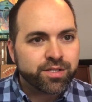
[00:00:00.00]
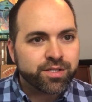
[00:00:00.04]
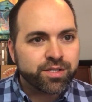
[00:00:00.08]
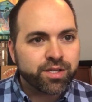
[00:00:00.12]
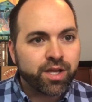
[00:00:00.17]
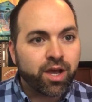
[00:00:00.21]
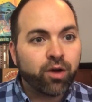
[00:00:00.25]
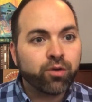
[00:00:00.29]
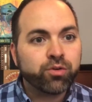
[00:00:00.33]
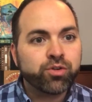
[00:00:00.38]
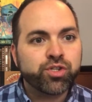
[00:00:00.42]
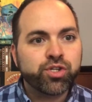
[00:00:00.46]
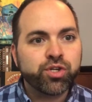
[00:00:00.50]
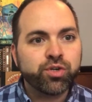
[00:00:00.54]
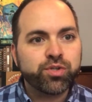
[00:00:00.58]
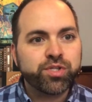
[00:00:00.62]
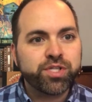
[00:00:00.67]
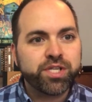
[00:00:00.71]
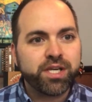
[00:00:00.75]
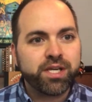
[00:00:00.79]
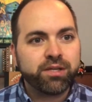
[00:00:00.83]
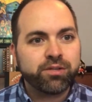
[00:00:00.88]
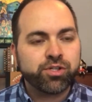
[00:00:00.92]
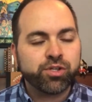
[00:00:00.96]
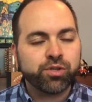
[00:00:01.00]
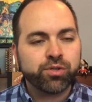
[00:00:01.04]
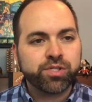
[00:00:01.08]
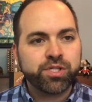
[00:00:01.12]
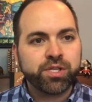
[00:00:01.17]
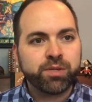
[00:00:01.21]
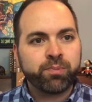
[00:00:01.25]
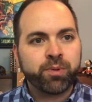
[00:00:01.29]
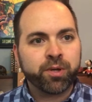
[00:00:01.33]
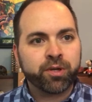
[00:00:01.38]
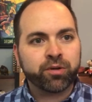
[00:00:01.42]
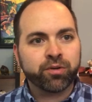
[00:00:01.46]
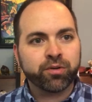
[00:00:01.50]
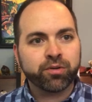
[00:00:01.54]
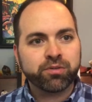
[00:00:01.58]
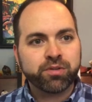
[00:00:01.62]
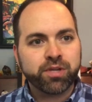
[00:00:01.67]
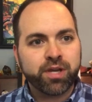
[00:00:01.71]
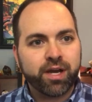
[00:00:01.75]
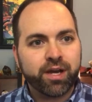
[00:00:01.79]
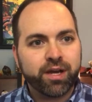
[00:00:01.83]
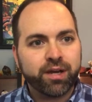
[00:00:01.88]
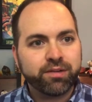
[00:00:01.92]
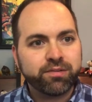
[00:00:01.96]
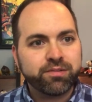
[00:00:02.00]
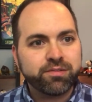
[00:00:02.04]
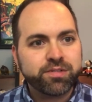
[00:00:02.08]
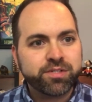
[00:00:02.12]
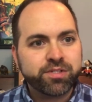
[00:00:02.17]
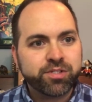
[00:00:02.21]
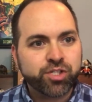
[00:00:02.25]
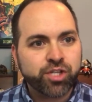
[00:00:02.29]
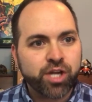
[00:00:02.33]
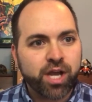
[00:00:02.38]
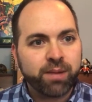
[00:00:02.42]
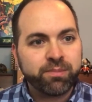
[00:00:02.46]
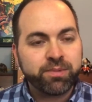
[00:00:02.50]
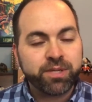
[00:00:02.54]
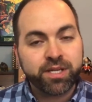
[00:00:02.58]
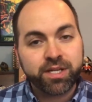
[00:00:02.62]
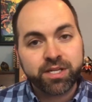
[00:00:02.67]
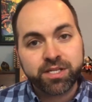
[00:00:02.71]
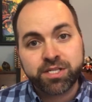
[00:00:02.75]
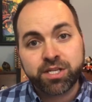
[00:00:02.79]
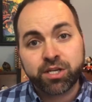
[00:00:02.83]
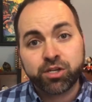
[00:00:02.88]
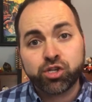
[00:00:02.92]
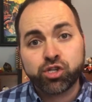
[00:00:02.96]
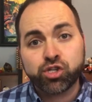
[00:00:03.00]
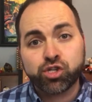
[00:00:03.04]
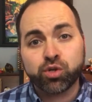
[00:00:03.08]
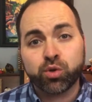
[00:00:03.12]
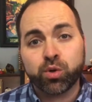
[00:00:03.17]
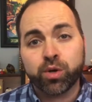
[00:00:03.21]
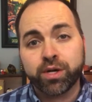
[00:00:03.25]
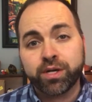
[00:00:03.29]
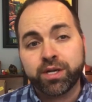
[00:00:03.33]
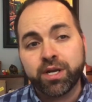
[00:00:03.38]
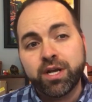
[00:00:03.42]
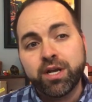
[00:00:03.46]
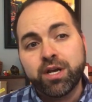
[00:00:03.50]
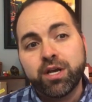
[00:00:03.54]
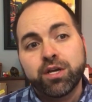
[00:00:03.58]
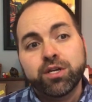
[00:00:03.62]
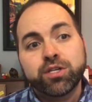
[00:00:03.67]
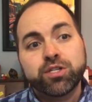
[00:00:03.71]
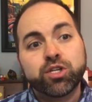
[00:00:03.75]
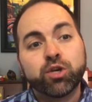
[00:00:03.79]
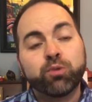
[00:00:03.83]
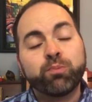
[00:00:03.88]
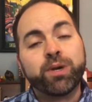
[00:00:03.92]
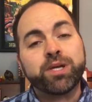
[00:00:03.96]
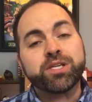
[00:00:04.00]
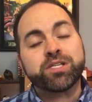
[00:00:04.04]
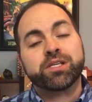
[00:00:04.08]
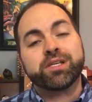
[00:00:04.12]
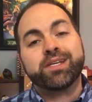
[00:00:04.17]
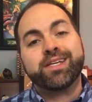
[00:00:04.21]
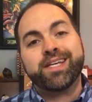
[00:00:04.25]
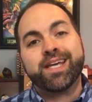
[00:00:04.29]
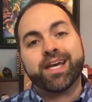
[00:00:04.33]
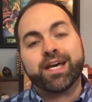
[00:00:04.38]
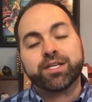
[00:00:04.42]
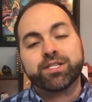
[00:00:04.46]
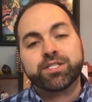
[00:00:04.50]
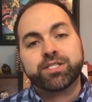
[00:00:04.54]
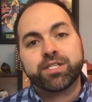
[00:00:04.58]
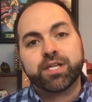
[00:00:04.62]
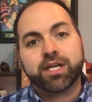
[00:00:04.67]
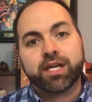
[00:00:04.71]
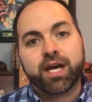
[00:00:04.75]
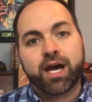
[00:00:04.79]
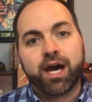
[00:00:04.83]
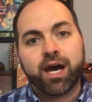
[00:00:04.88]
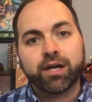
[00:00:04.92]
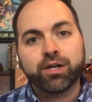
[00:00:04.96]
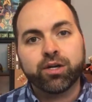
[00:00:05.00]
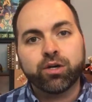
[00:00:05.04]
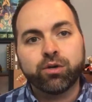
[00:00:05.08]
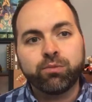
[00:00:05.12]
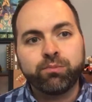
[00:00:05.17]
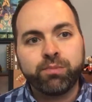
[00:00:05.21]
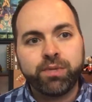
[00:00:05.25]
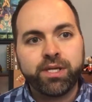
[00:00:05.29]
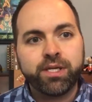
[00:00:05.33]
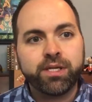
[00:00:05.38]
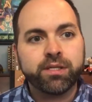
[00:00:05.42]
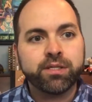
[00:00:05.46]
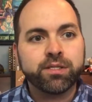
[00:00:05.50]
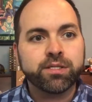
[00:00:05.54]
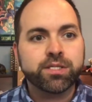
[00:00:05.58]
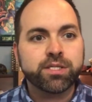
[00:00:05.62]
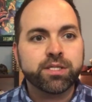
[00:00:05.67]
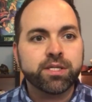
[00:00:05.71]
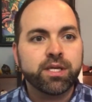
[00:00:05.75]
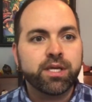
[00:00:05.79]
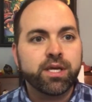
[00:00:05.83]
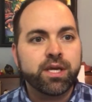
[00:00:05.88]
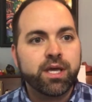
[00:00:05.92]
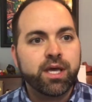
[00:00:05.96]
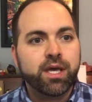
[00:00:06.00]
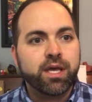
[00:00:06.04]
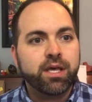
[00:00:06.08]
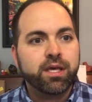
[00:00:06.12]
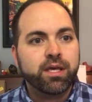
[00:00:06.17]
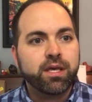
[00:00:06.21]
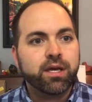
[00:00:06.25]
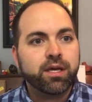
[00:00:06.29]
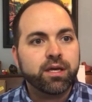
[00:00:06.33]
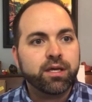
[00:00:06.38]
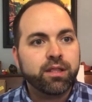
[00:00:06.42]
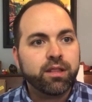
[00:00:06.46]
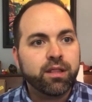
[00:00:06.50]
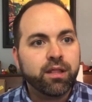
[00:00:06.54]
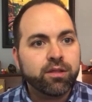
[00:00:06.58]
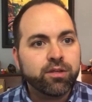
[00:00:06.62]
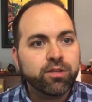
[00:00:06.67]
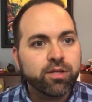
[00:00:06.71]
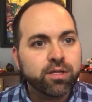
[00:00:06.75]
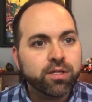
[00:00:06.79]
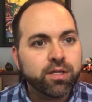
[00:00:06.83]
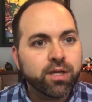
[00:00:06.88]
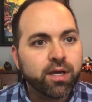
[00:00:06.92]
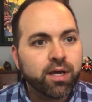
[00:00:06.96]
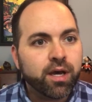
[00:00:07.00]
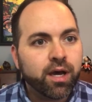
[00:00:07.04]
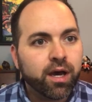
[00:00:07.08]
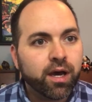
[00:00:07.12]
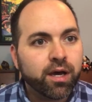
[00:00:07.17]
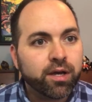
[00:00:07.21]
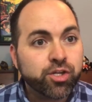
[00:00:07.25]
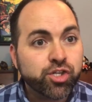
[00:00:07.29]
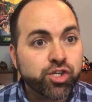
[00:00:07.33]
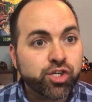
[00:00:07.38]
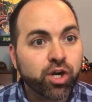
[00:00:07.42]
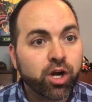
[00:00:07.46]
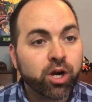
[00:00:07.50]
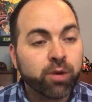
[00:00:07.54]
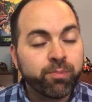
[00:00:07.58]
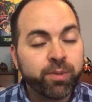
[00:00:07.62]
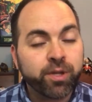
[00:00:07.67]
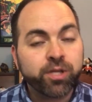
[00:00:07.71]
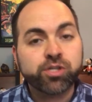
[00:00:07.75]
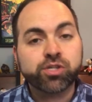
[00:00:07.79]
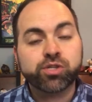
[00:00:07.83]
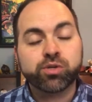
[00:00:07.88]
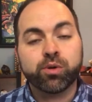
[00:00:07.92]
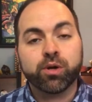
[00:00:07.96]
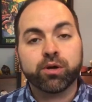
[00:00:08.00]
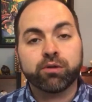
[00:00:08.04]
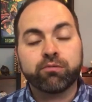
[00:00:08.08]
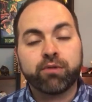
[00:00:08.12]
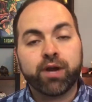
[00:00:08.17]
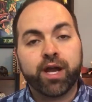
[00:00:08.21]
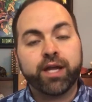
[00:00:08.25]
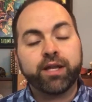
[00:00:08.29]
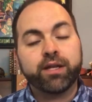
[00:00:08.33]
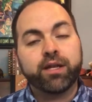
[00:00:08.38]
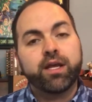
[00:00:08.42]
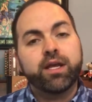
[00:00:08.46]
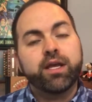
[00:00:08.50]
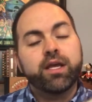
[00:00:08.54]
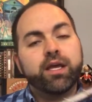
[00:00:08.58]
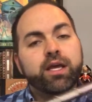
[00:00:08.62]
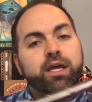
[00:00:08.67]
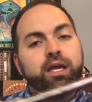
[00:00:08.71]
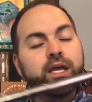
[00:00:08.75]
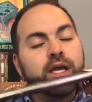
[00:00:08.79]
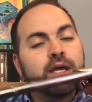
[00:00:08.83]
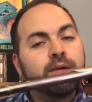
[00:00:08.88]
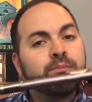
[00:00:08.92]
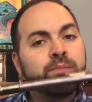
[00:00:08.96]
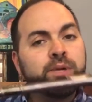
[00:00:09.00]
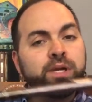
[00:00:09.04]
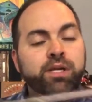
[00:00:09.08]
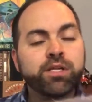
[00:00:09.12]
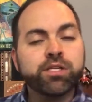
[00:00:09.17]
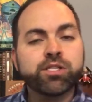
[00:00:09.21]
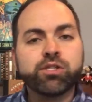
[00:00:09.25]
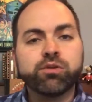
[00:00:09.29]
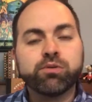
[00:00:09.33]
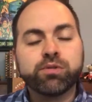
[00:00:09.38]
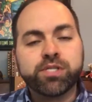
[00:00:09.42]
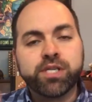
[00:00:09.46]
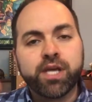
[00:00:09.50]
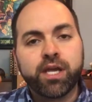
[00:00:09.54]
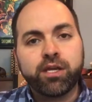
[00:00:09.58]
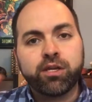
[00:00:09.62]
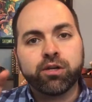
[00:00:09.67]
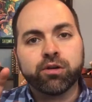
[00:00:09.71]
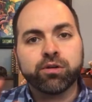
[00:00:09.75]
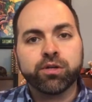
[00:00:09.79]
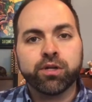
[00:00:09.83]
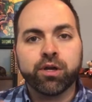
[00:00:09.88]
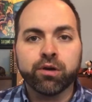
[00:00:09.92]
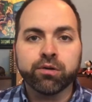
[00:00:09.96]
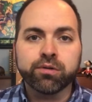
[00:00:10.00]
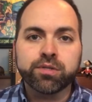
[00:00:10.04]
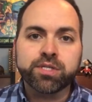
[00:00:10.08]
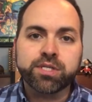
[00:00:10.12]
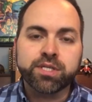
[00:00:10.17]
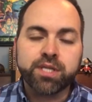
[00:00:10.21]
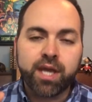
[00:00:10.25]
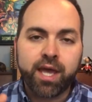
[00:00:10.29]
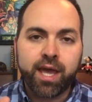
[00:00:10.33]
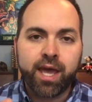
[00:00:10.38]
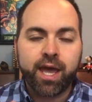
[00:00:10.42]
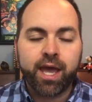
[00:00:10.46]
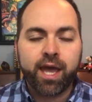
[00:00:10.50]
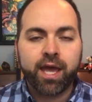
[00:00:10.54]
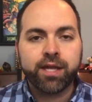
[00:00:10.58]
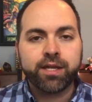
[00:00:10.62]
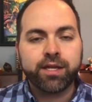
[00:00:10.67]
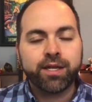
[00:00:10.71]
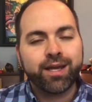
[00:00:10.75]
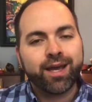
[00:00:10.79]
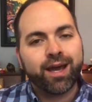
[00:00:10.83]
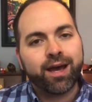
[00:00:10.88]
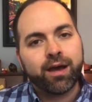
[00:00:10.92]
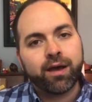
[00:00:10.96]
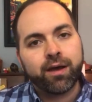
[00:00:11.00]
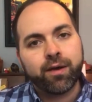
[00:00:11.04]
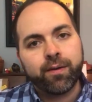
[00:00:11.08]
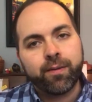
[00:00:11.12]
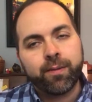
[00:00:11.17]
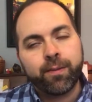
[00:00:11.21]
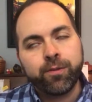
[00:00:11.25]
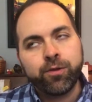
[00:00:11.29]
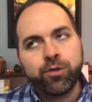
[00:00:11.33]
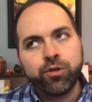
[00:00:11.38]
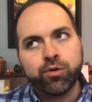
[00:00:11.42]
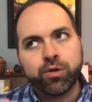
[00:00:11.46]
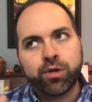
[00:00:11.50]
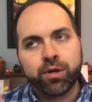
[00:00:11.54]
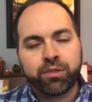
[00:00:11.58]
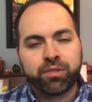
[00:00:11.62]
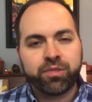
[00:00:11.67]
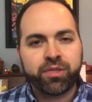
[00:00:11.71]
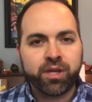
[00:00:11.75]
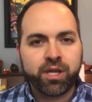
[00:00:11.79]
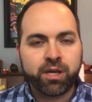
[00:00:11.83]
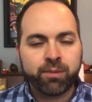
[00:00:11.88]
Oh, Juicy Pickle chimed in and says short. So basically, yes, staccato means sharp and short, right? It means you take your notes and you could think